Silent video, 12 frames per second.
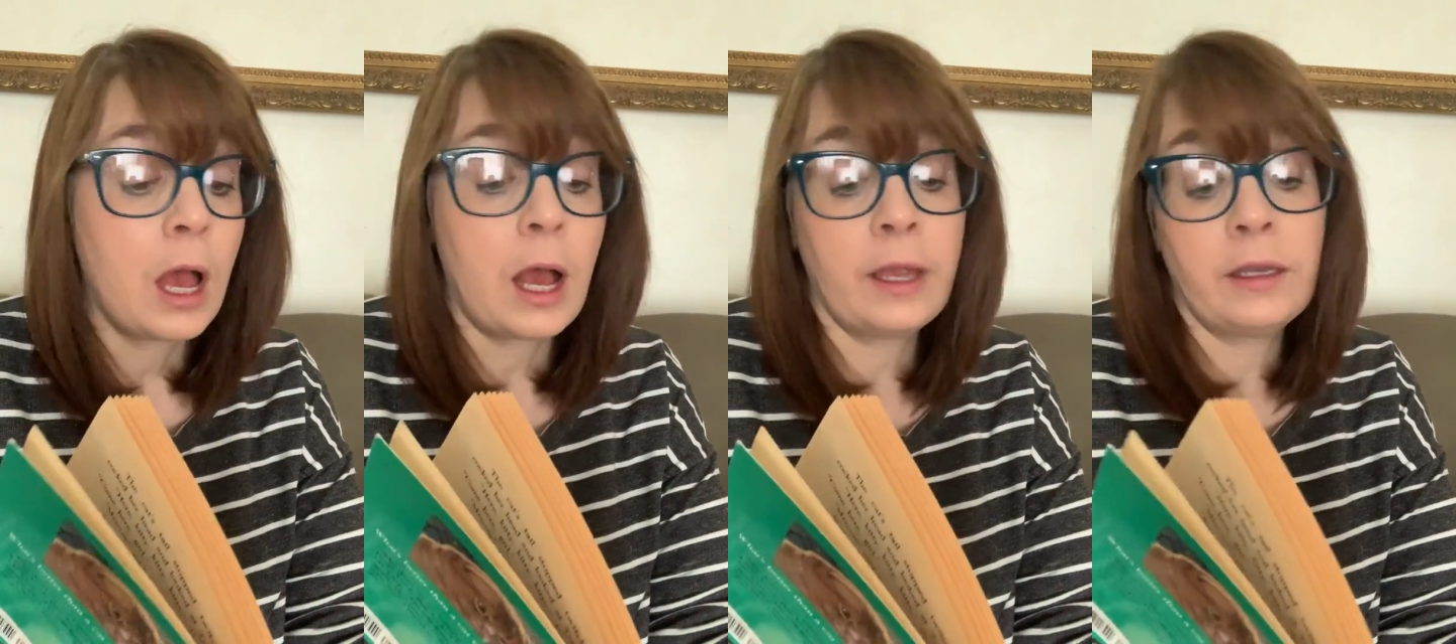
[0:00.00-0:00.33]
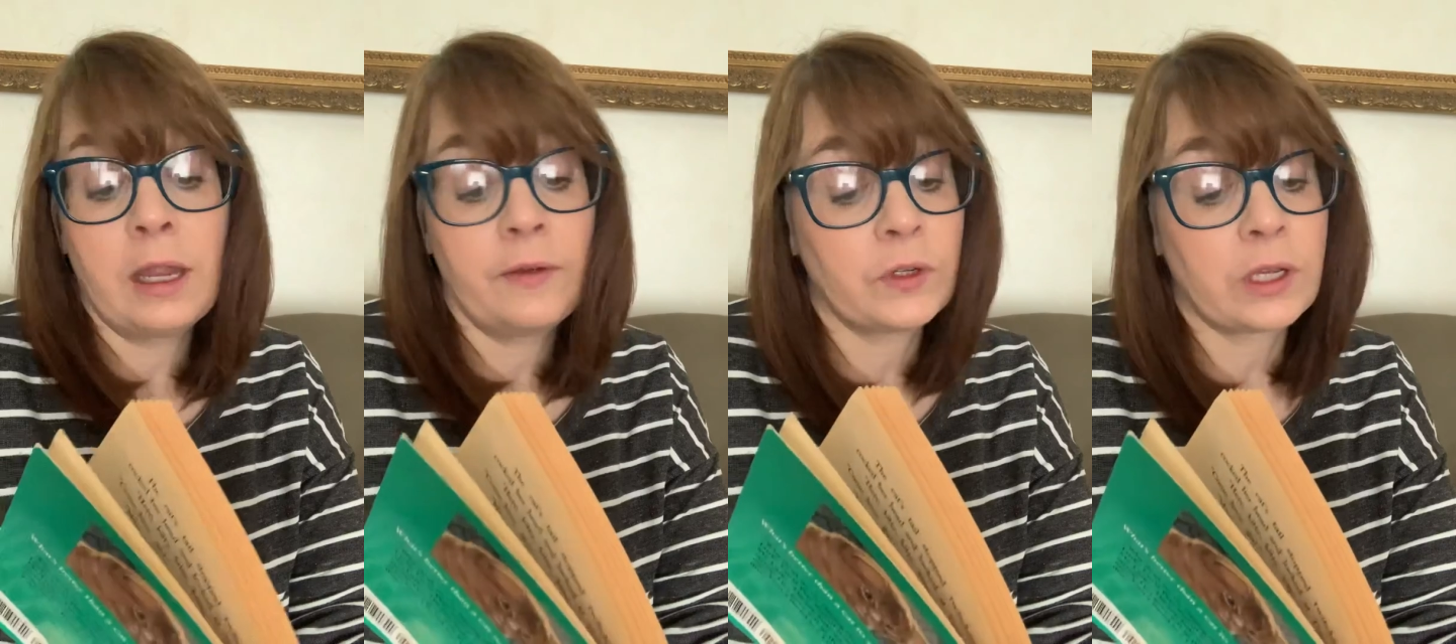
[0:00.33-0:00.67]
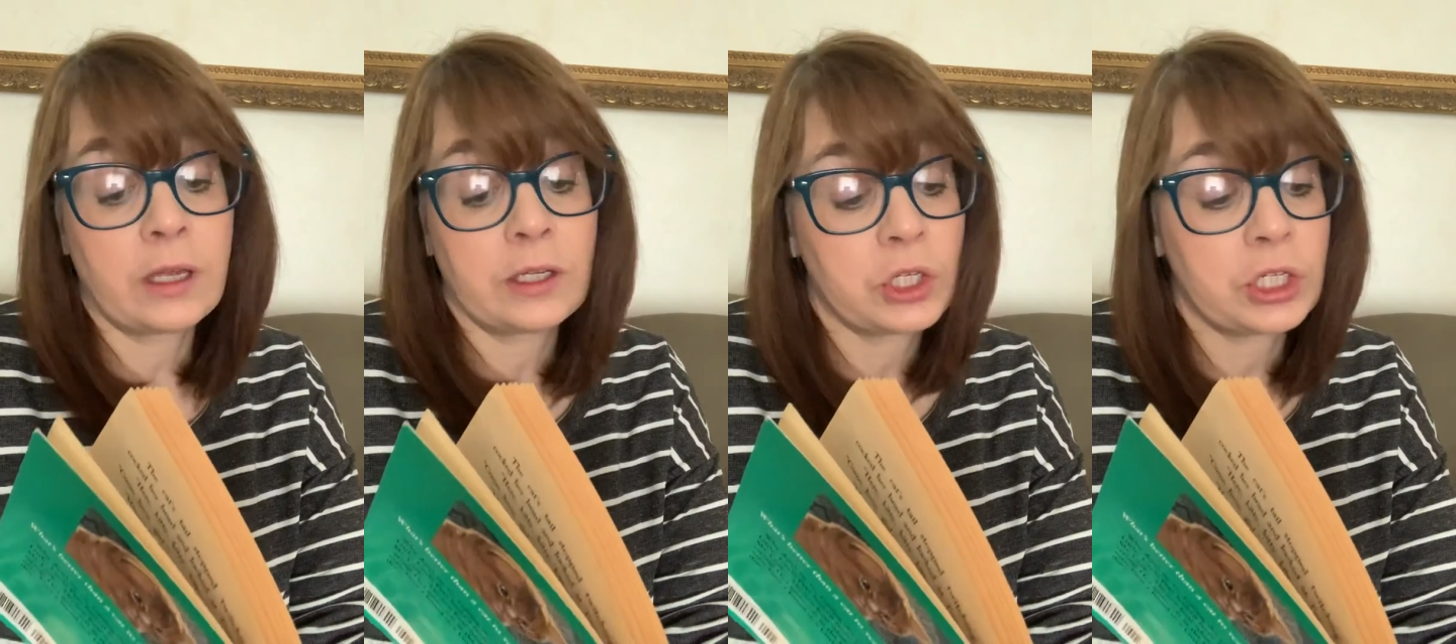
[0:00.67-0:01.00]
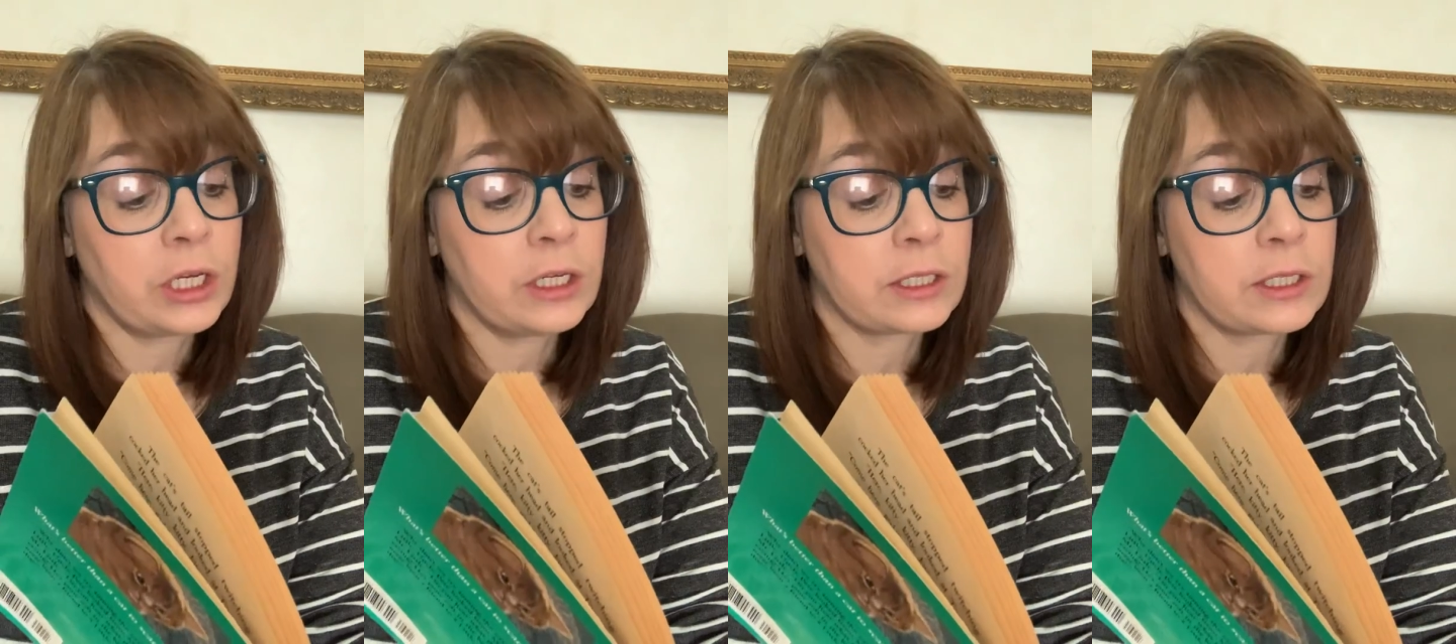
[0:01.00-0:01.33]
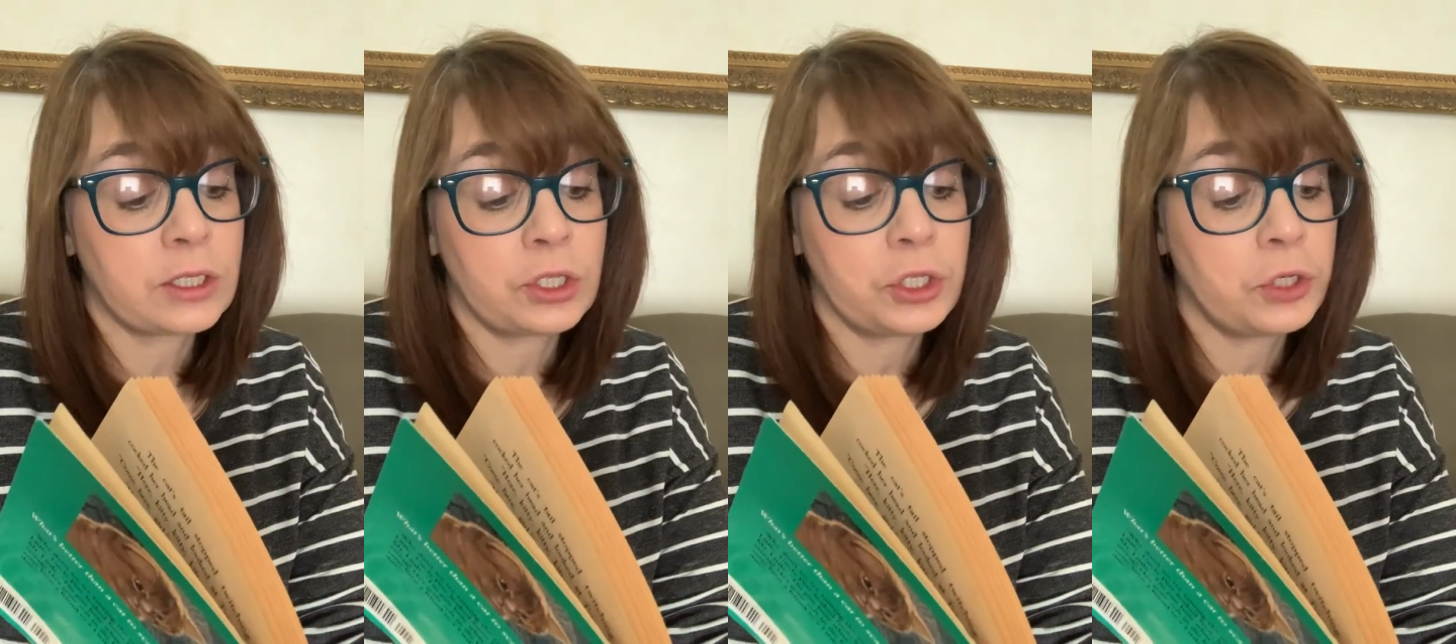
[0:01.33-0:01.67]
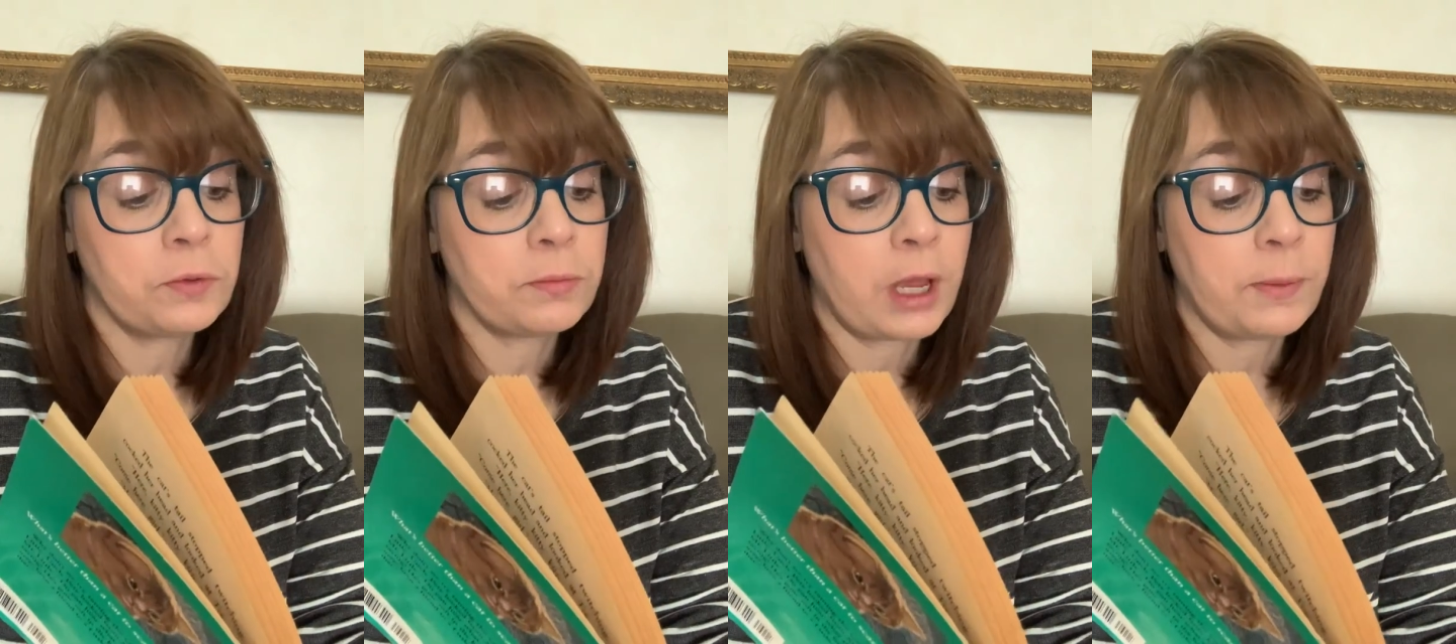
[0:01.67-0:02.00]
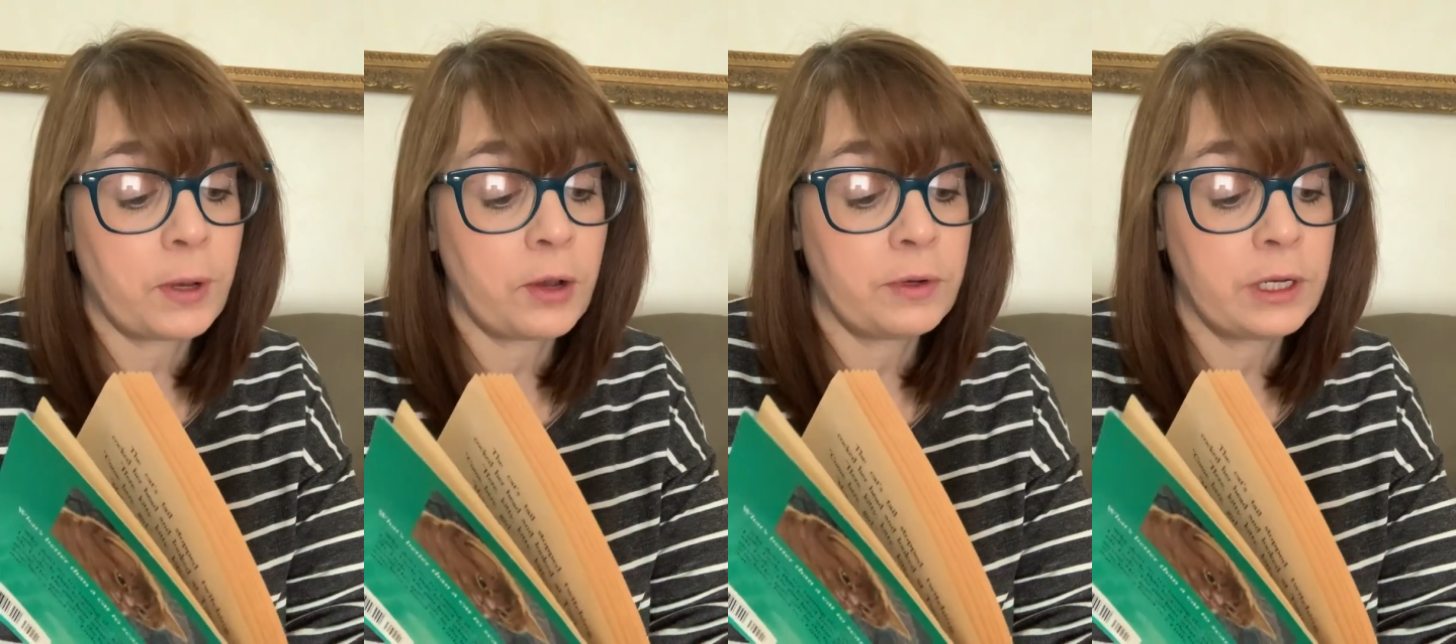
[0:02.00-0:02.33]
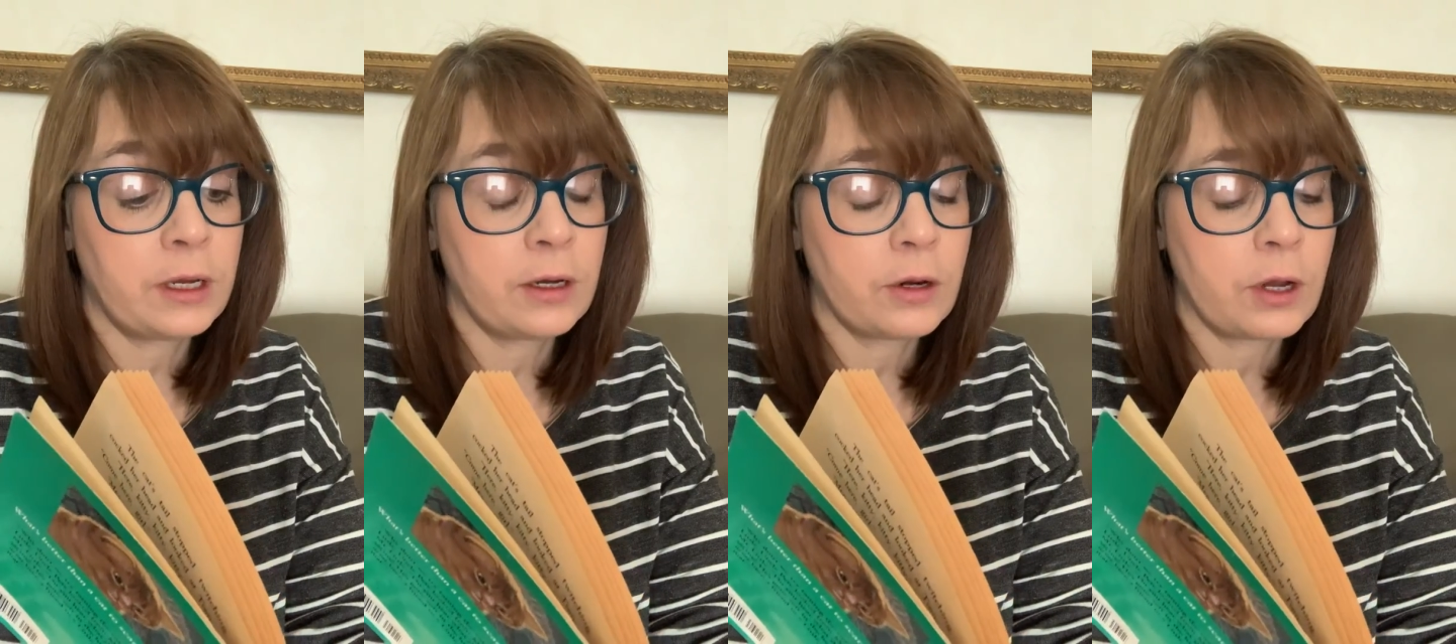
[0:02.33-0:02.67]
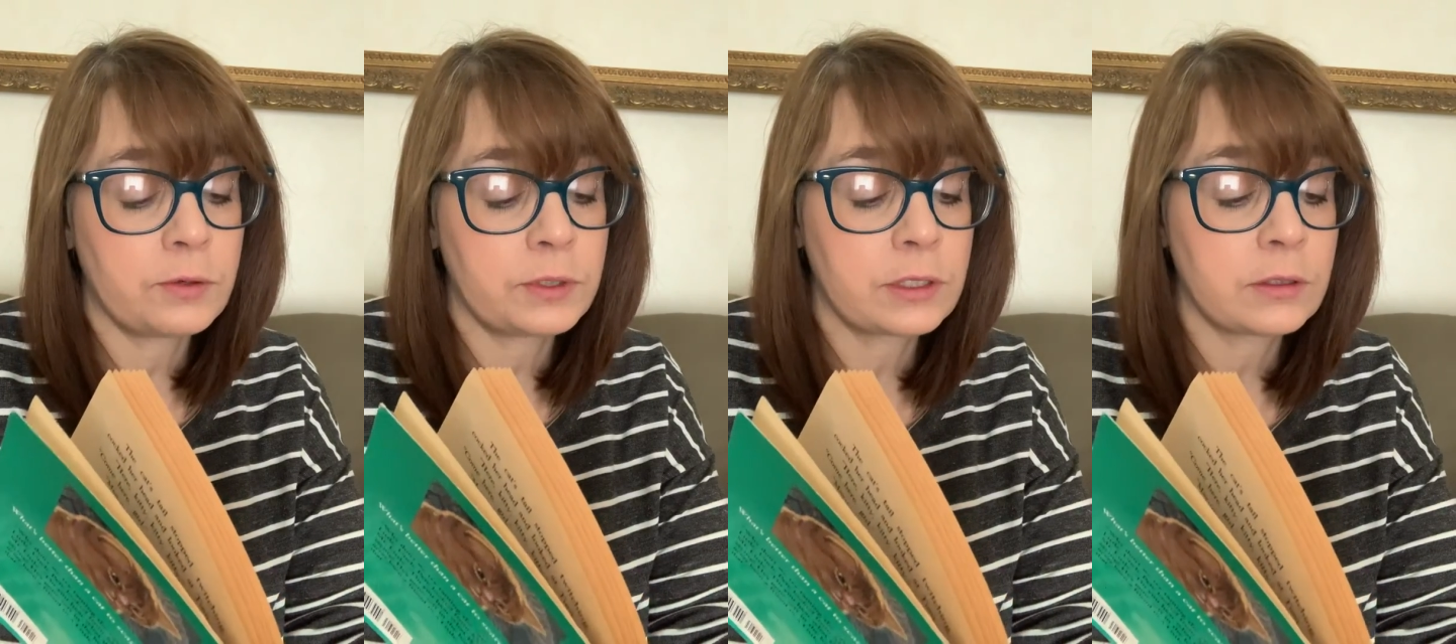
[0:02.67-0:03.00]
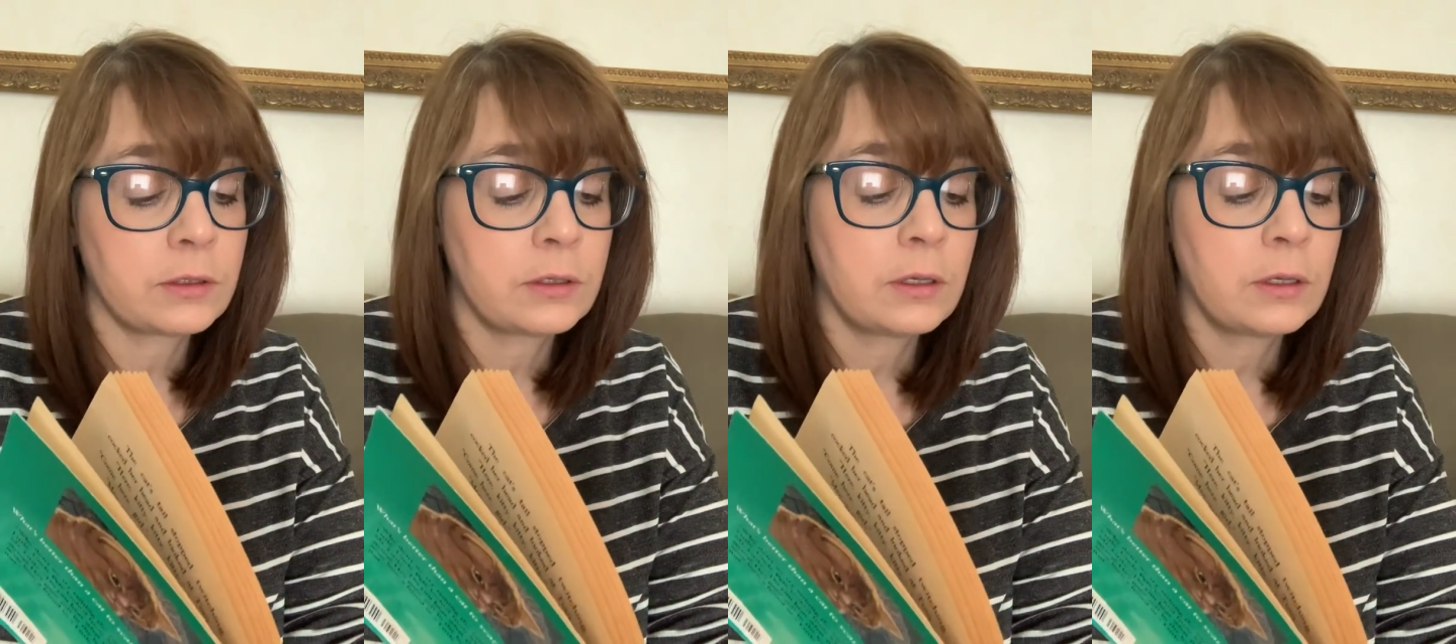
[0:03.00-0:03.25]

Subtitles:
"I never got a chance to shoot my bow and arrows."